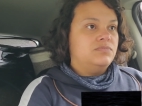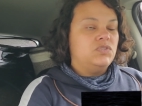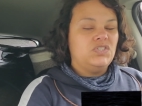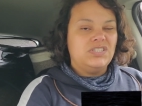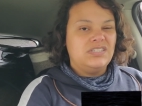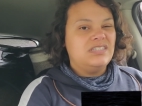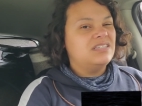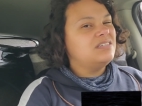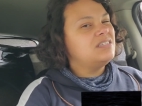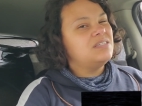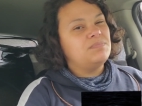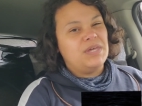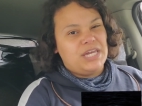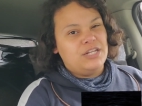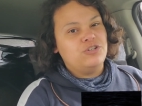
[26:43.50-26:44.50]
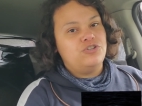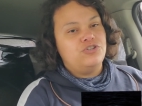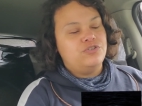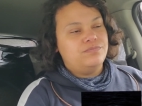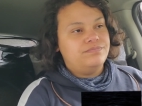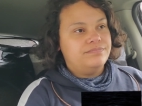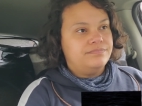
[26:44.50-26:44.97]
Just a
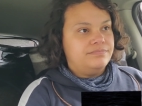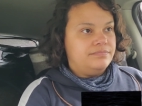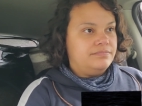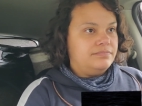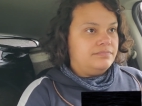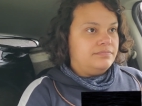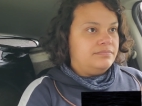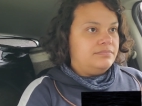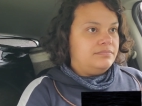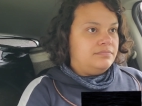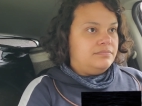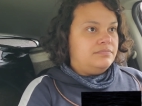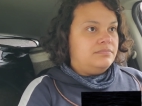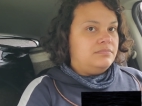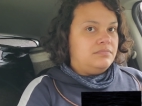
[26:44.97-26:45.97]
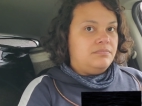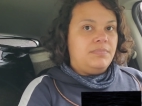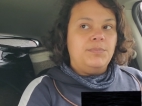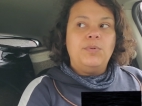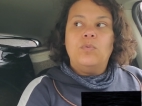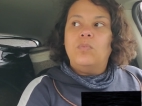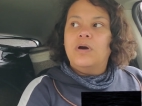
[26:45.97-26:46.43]
smidge.
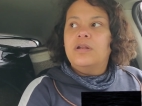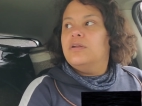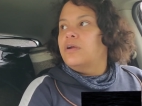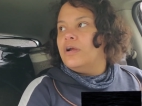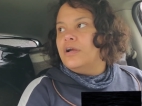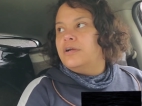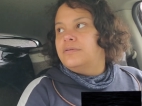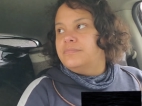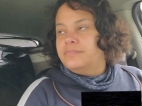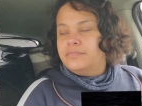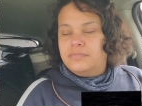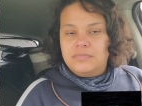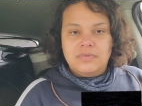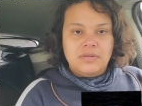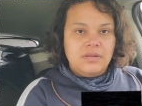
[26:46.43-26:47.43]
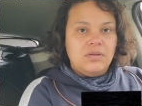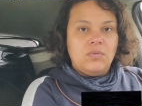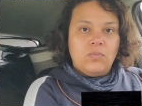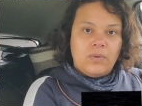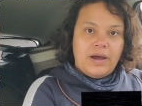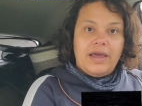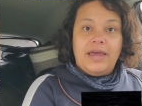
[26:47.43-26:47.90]
People wonder
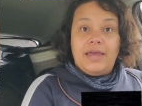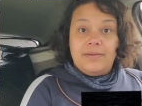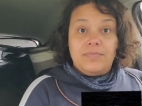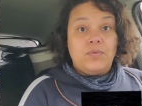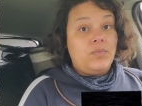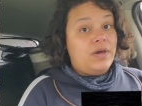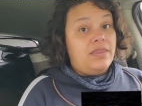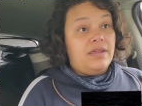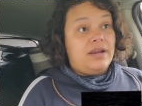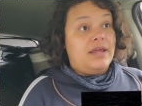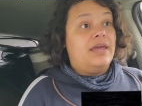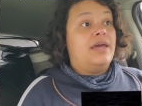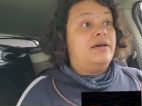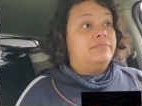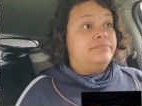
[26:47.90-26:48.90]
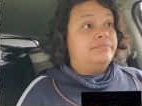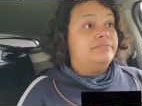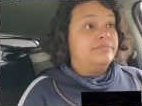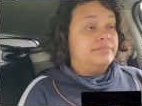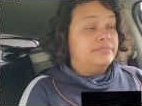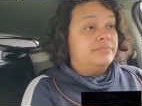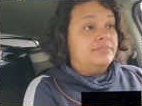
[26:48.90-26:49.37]
why I am the way that I am.
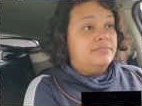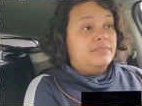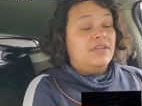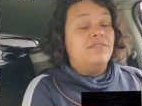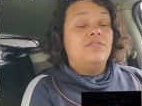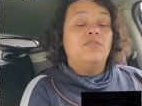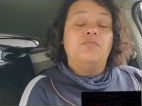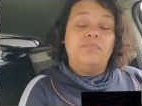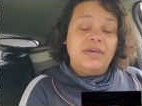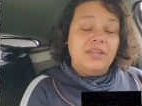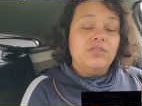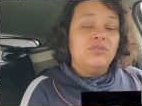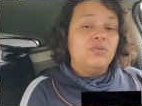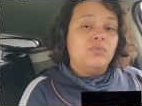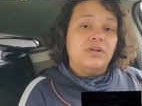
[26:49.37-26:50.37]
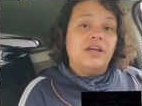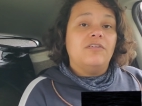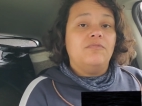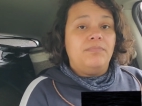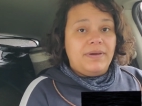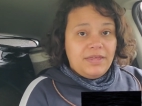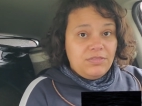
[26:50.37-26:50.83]
If you've been through what
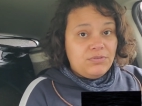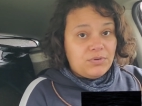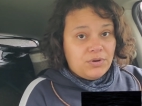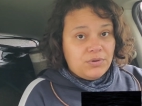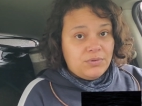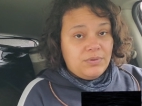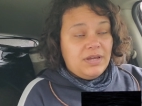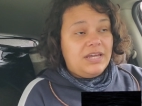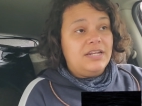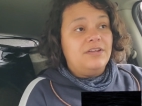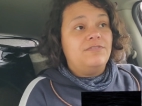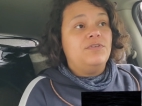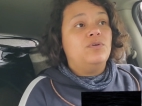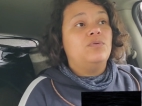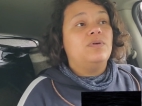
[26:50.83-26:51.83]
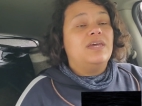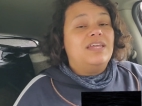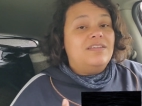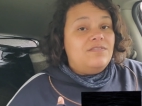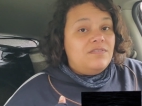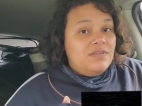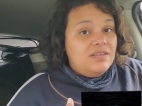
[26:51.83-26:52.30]
I've been through, and if you
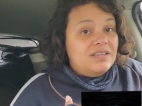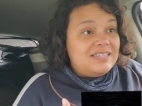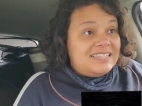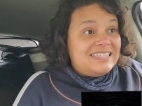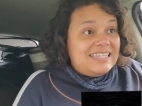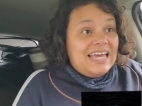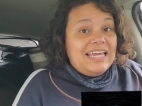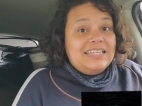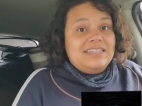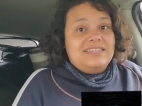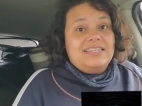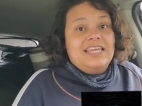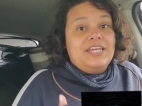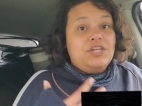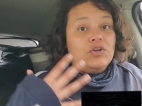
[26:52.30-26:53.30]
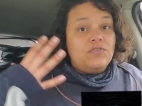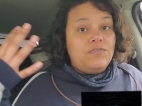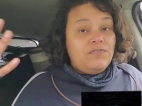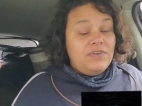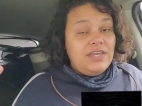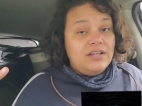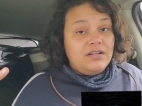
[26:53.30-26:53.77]
can sense in your
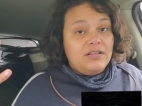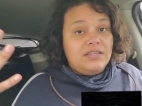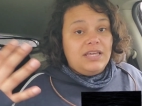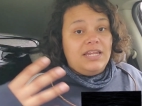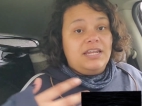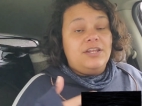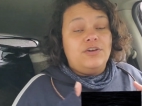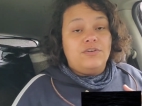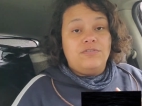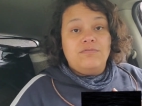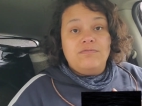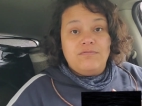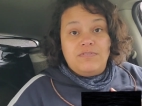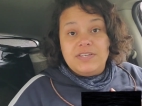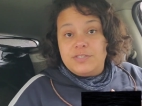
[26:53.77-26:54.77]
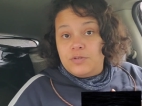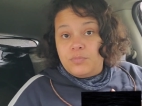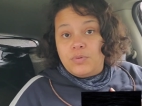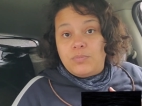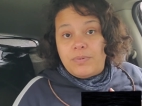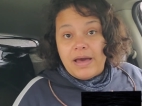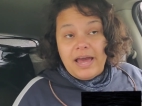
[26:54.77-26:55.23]
field and in your
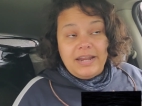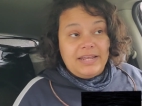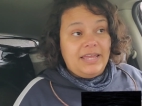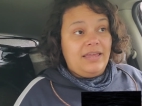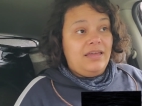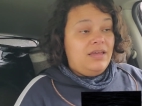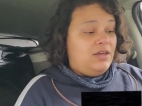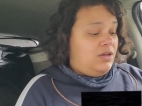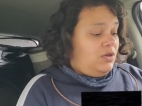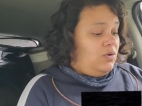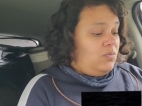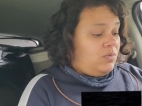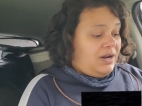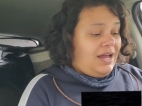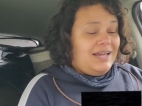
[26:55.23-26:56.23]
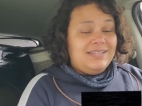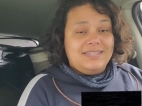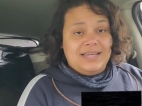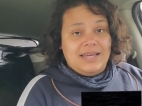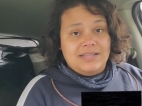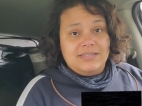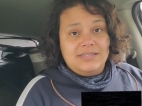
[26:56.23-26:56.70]
visible body what I
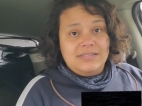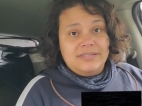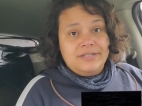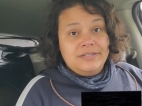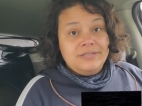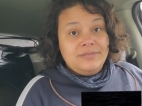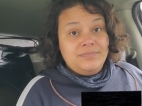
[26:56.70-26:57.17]
sense,